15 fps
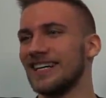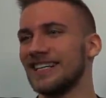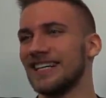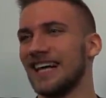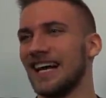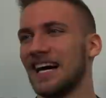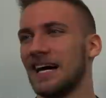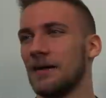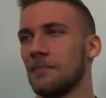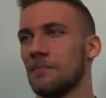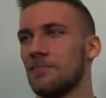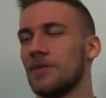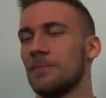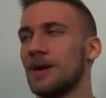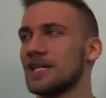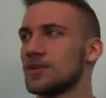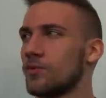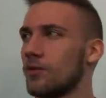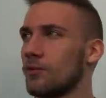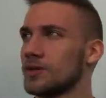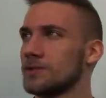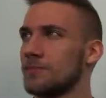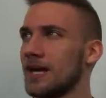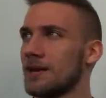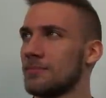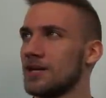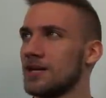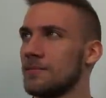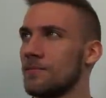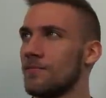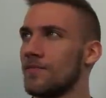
The best one was maybe